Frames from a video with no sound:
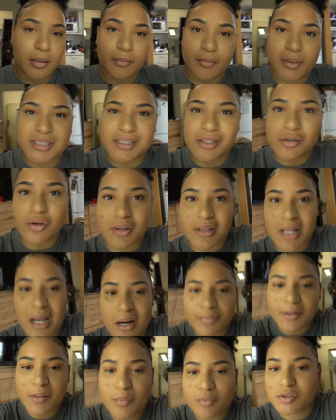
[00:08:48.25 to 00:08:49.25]
Because I know a lot
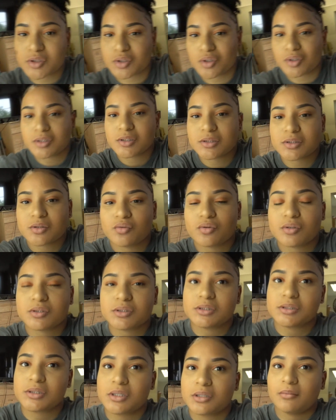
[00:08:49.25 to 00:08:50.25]
of people, it's
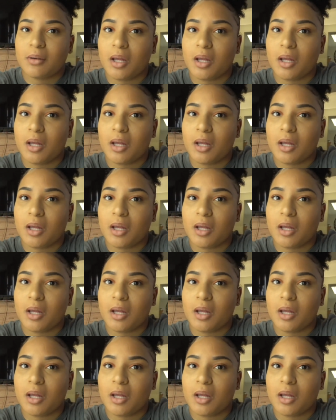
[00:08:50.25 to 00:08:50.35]
quarantine time.